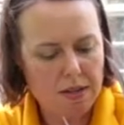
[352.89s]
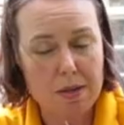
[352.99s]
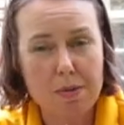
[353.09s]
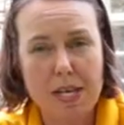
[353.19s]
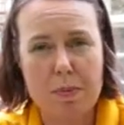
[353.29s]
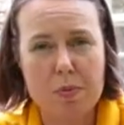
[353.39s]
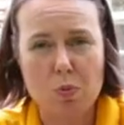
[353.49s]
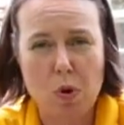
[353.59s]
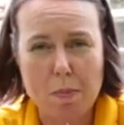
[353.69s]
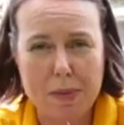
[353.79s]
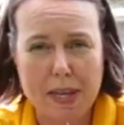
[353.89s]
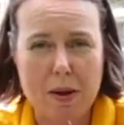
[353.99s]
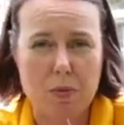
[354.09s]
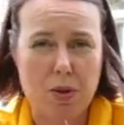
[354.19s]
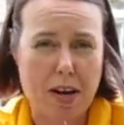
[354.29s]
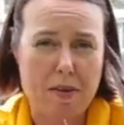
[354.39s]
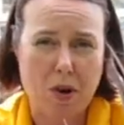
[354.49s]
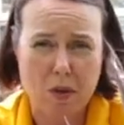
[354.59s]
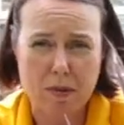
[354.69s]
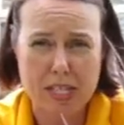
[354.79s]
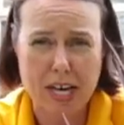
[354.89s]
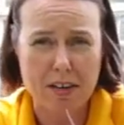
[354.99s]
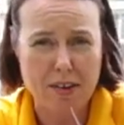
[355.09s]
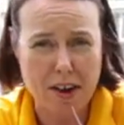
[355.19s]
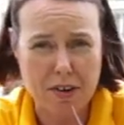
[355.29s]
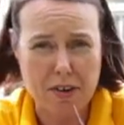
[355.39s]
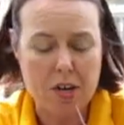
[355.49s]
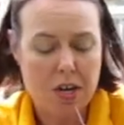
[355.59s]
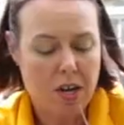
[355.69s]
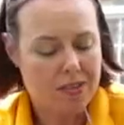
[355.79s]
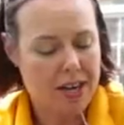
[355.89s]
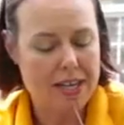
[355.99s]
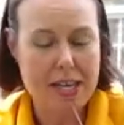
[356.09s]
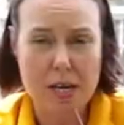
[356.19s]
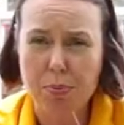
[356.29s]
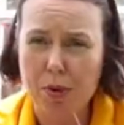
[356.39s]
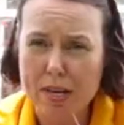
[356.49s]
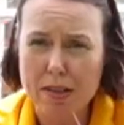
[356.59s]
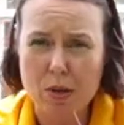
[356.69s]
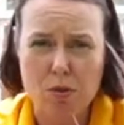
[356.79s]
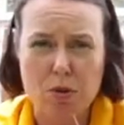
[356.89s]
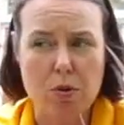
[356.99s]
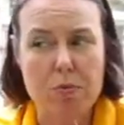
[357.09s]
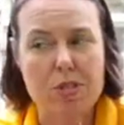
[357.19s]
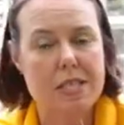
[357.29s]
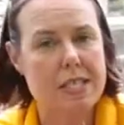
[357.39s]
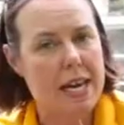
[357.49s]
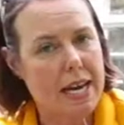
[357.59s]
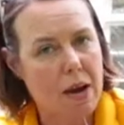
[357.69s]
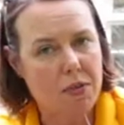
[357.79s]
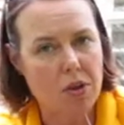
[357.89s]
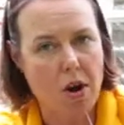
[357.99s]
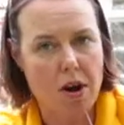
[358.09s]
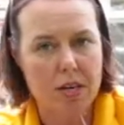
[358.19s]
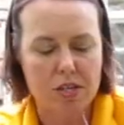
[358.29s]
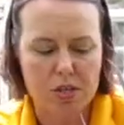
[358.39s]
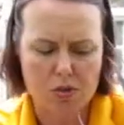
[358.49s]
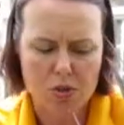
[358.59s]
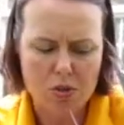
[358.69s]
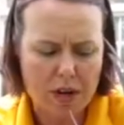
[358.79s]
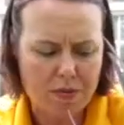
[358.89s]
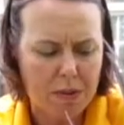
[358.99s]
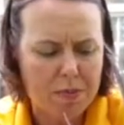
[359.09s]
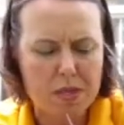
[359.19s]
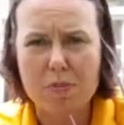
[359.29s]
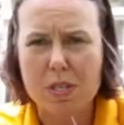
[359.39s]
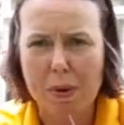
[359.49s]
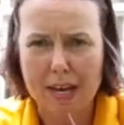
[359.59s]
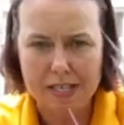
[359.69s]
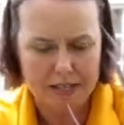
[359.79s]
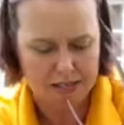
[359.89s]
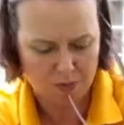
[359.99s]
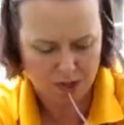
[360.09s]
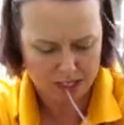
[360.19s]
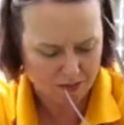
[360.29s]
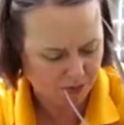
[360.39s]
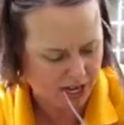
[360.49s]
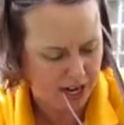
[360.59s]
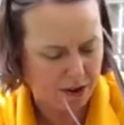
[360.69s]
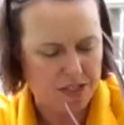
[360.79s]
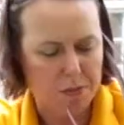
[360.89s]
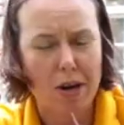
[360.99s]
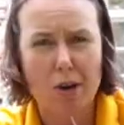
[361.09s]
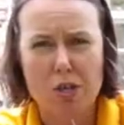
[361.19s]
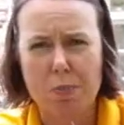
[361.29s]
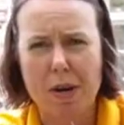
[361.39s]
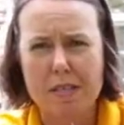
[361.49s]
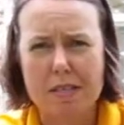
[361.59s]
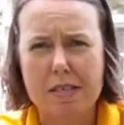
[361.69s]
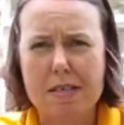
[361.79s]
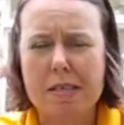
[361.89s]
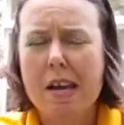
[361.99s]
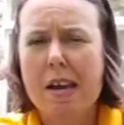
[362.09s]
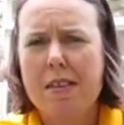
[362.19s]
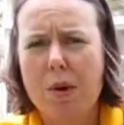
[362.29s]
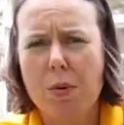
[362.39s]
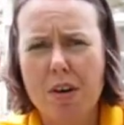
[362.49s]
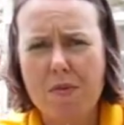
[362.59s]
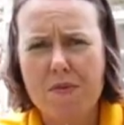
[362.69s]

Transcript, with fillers: sometimes one plant will kind of overtake another. They need breathing room, just like out in the garden. So do give them some spaces, and we definitely have some air spaces that we're going to